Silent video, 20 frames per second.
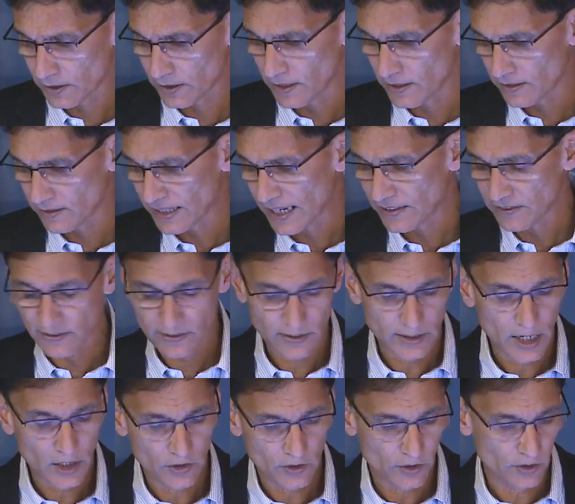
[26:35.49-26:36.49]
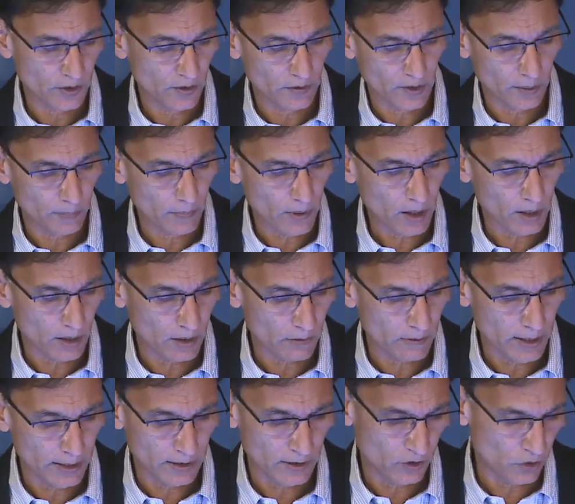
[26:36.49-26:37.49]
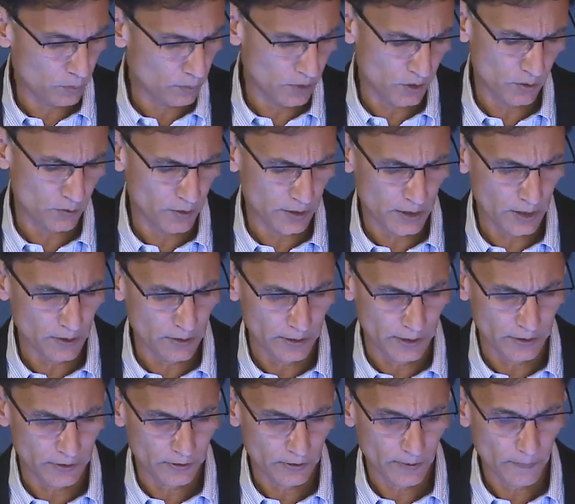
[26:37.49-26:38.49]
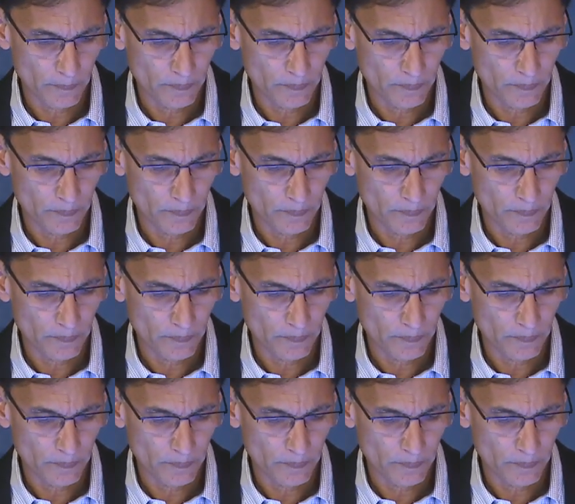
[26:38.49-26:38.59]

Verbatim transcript: instantiations of that model, right, in specific areas.